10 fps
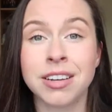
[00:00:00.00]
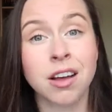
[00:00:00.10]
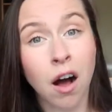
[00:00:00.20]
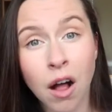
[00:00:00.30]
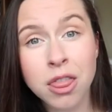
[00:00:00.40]

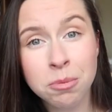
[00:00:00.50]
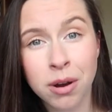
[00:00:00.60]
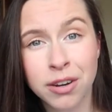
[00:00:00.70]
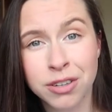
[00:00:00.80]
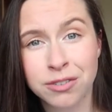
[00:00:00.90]
And on the
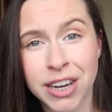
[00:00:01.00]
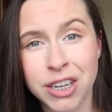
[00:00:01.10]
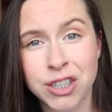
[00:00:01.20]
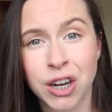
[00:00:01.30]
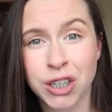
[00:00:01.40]
product
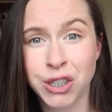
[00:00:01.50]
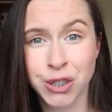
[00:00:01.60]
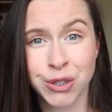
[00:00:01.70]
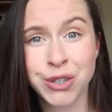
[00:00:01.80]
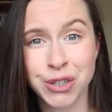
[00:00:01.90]
range, I
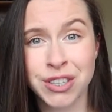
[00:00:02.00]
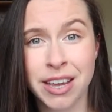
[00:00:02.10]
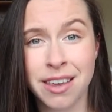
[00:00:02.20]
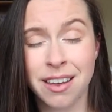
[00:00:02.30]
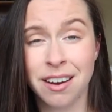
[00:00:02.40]
should just
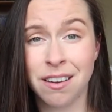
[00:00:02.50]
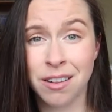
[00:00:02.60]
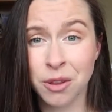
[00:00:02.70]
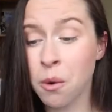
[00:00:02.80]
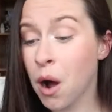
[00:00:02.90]
say that
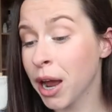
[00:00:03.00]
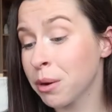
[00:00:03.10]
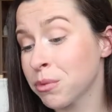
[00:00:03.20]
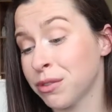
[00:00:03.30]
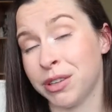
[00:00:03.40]
although I
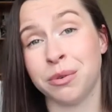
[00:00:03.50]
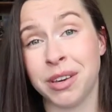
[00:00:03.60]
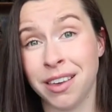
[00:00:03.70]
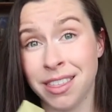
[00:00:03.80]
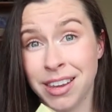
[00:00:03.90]
am
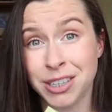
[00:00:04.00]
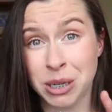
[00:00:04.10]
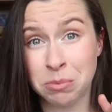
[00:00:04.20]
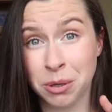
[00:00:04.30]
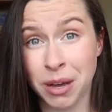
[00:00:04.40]
reviewing the
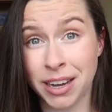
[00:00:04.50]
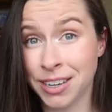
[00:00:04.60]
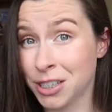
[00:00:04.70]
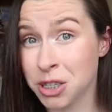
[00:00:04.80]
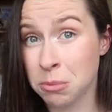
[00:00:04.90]
shampoo and
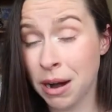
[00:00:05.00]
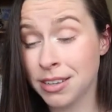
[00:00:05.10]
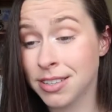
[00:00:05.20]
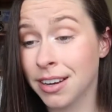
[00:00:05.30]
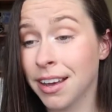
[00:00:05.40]
conditioner
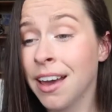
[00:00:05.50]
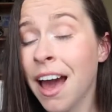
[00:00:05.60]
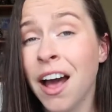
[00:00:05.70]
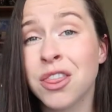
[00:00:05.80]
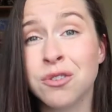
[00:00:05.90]
bars today,
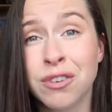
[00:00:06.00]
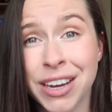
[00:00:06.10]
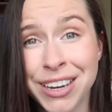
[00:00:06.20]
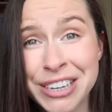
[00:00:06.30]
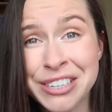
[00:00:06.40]
the
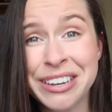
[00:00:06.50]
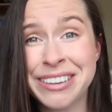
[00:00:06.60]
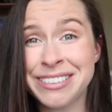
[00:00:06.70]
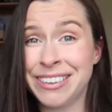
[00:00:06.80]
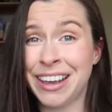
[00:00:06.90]
range
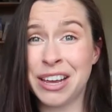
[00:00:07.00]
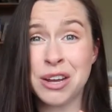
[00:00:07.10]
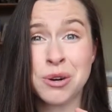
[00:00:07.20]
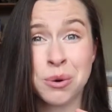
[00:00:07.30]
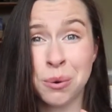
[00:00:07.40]
is
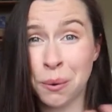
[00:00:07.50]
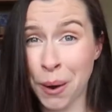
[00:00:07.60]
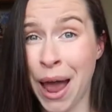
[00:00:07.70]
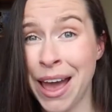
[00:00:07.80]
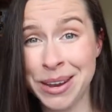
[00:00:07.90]

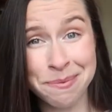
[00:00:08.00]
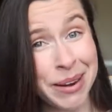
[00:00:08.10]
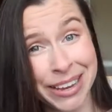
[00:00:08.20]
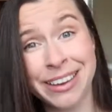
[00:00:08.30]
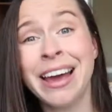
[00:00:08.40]

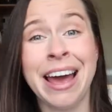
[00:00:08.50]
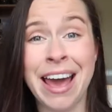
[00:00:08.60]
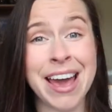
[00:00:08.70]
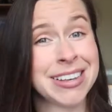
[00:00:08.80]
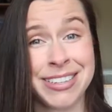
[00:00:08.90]
incredibly
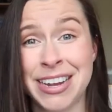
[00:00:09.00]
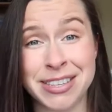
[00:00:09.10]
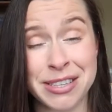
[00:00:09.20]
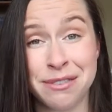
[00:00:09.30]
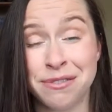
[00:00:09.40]

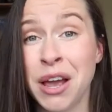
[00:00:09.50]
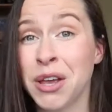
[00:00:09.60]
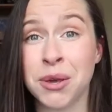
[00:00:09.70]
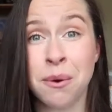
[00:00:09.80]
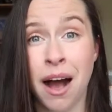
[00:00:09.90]
extensive. You